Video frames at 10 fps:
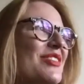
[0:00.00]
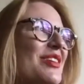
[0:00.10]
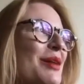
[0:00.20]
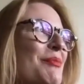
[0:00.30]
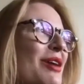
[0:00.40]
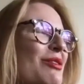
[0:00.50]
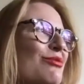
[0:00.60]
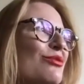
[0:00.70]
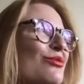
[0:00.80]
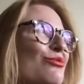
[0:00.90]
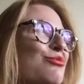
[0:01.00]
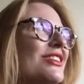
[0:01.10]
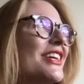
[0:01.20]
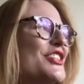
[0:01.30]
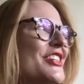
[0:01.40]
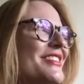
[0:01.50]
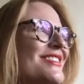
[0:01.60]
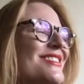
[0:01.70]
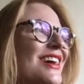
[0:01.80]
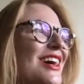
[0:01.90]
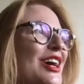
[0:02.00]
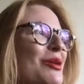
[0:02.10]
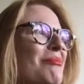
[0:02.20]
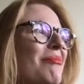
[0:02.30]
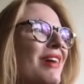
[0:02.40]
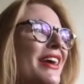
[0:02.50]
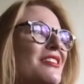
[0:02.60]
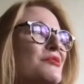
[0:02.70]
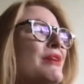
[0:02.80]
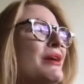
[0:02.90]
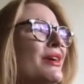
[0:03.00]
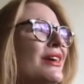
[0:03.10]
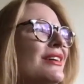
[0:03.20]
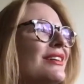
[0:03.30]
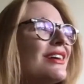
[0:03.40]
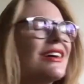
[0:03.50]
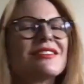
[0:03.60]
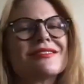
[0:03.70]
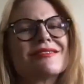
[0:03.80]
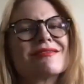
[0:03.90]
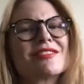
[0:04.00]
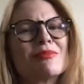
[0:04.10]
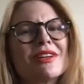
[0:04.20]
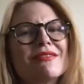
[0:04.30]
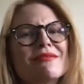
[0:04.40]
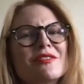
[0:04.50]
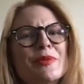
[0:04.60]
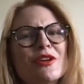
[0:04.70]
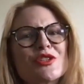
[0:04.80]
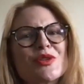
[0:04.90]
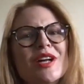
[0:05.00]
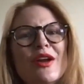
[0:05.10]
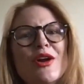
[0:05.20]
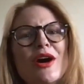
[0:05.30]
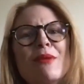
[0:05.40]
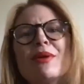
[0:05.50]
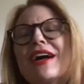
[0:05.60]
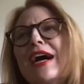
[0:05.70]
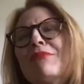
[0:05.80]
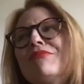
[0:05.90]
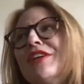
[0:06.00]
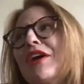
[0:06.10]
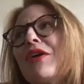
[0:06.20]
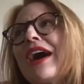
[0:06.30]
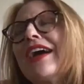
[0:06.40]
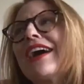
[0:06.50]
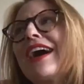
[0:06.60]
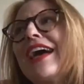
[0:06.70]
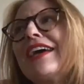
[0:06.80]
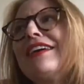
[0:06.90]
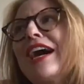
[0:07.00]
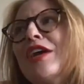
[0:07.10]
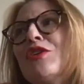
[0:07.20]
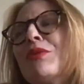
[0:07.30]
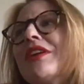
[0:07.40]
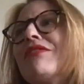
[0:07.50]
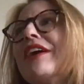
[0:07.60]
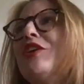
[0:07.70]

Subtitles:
not religious. I guess maybe somewhat spiritual. I don't know. I do believe like